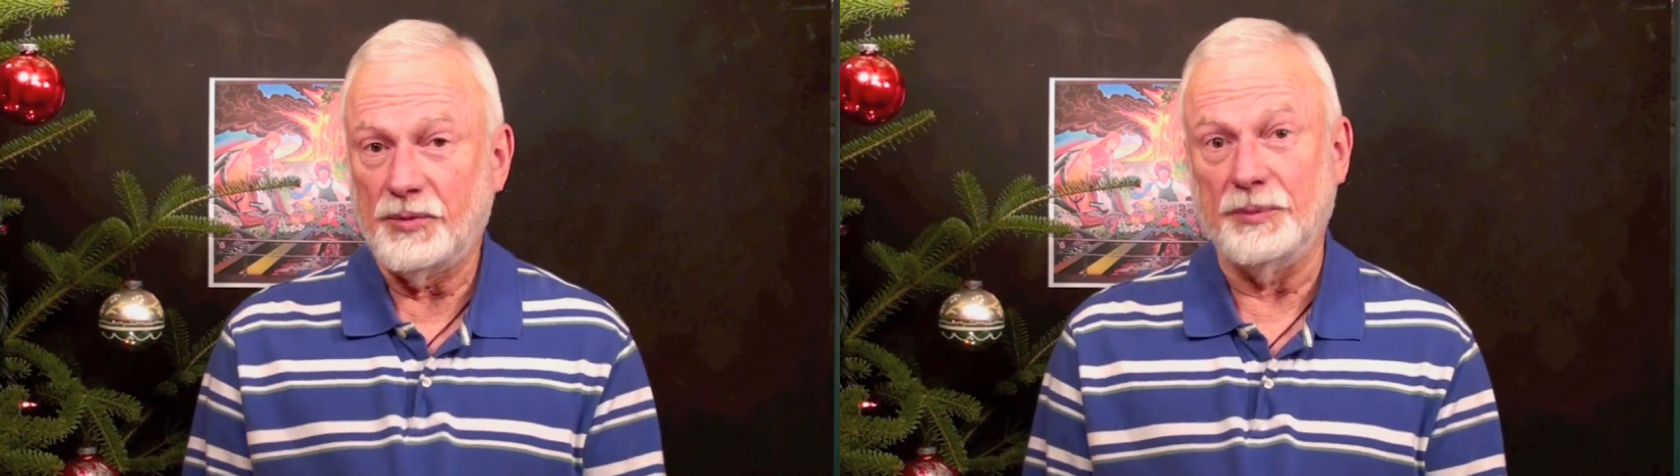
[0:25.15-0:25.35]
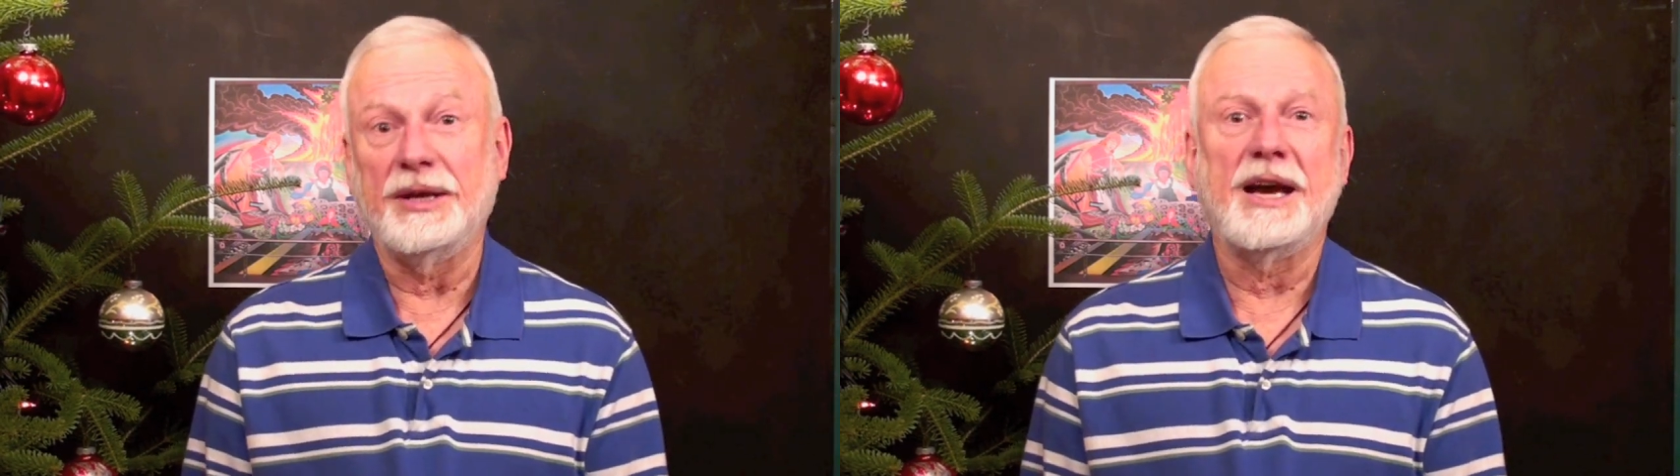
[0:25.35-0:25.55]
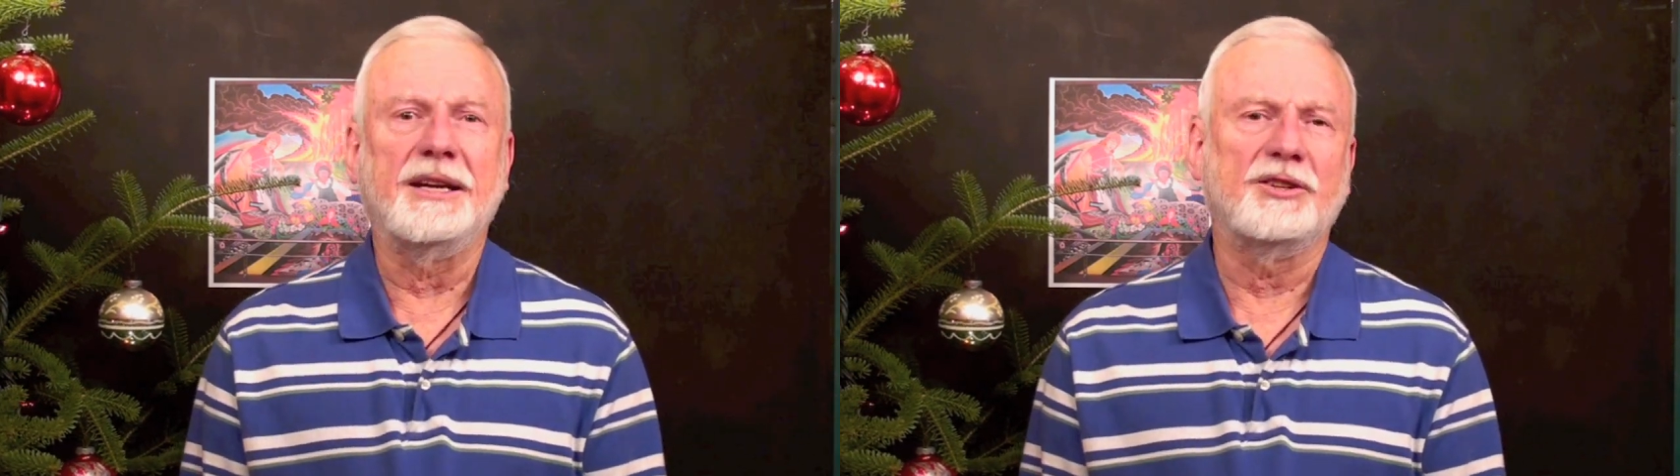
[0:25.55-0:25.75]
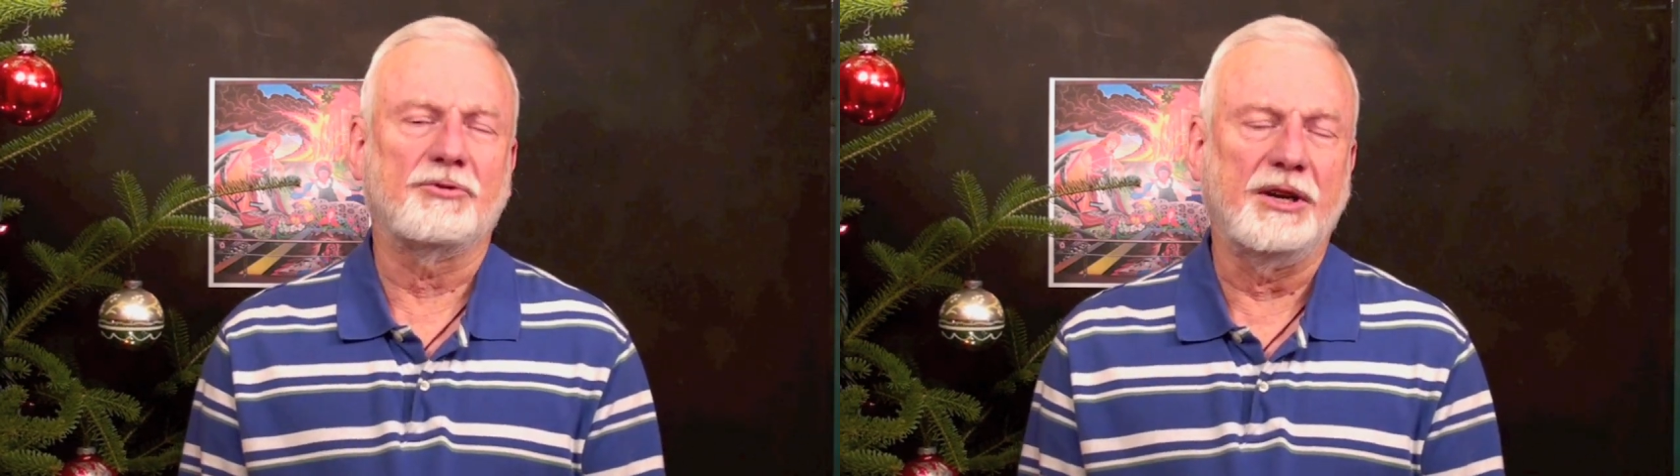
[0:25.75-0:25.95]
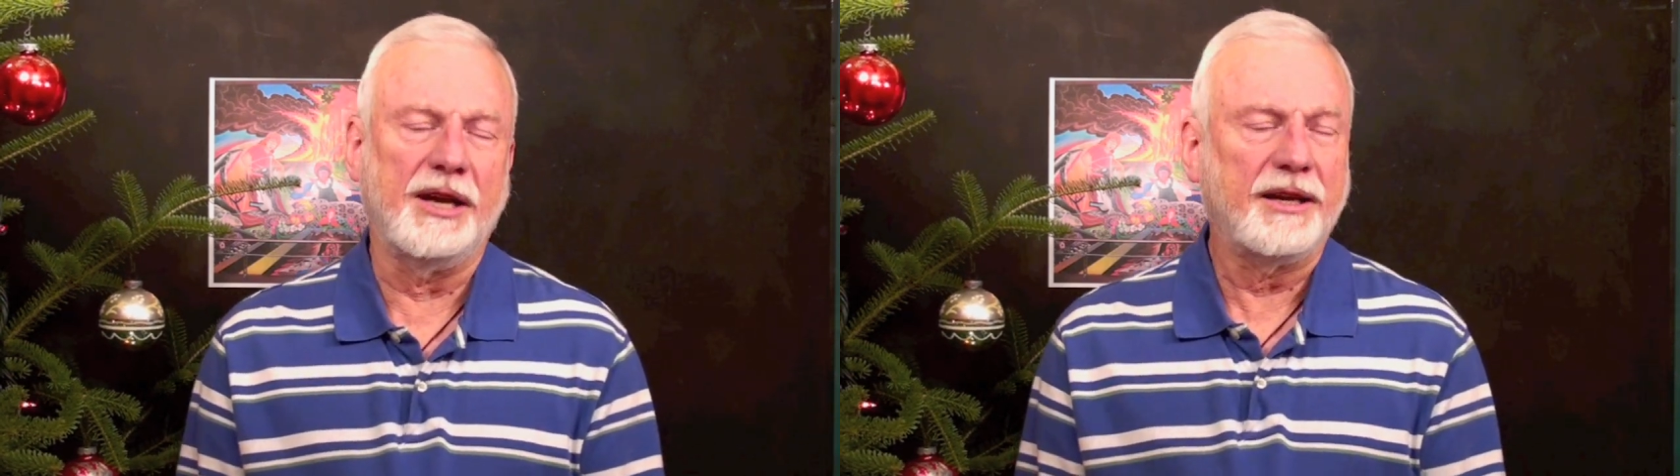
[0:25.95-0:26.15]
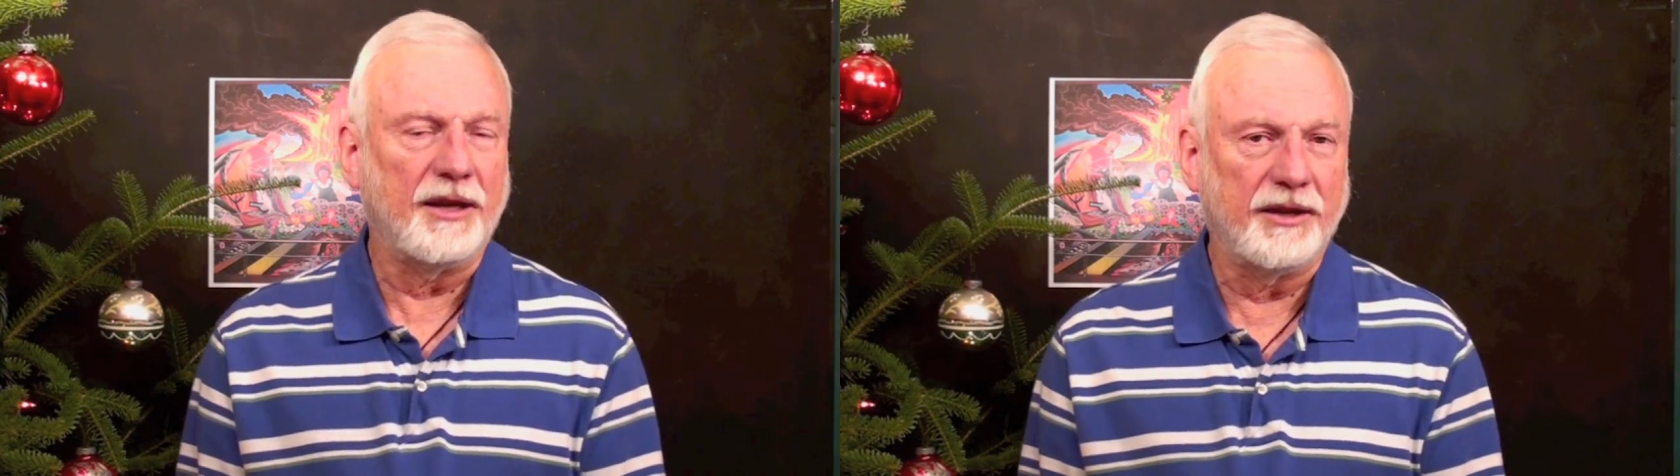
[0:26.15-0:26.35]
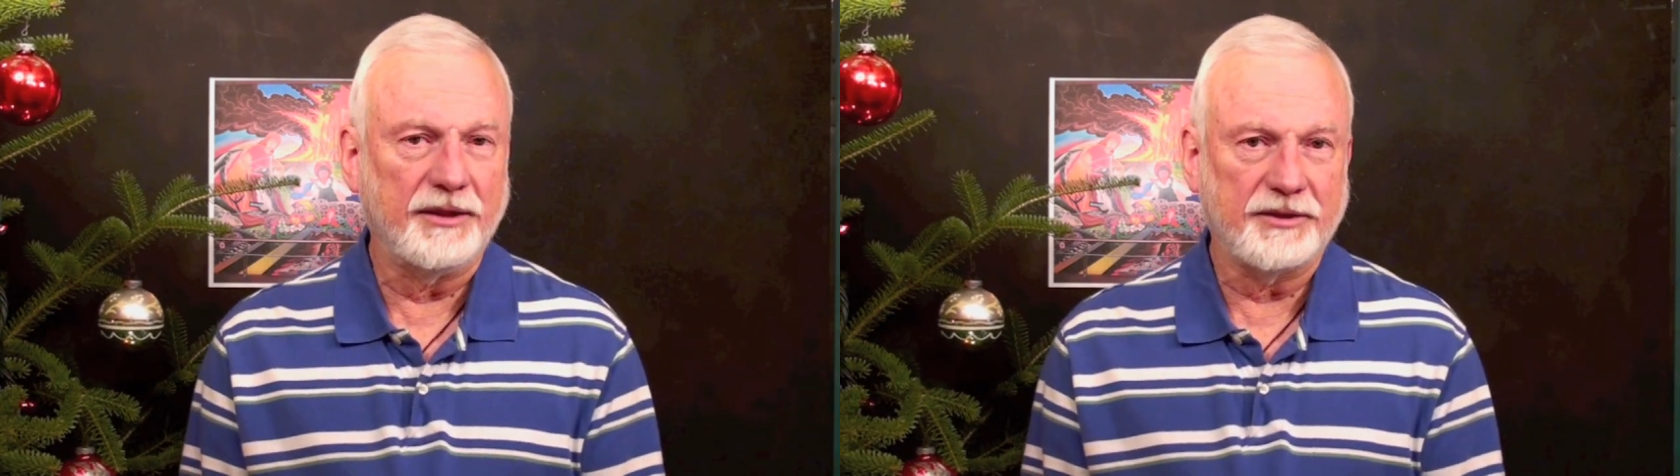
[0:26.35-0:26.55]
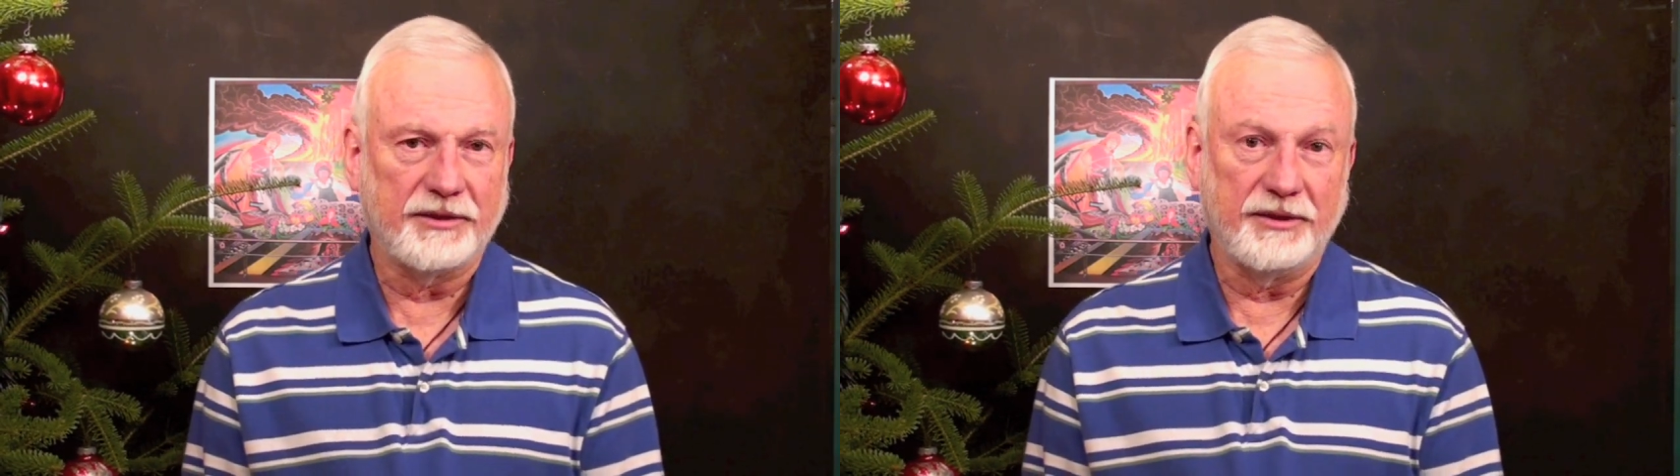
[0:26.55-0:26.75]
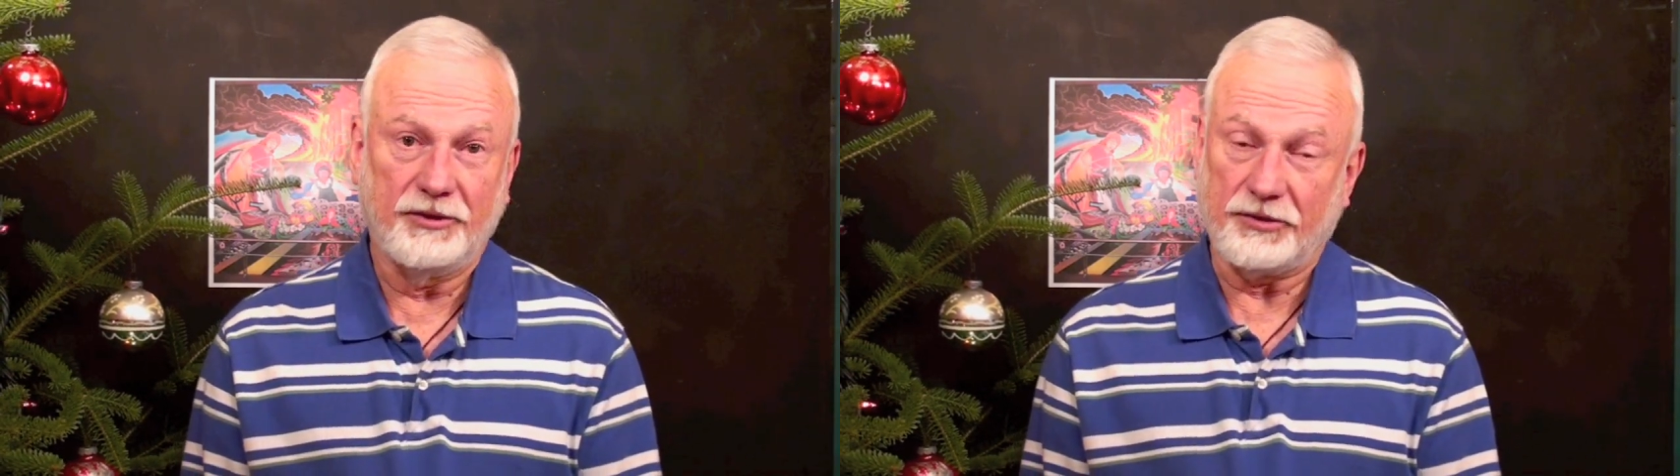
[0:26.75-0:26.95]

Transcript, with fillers: put me on his RidicuList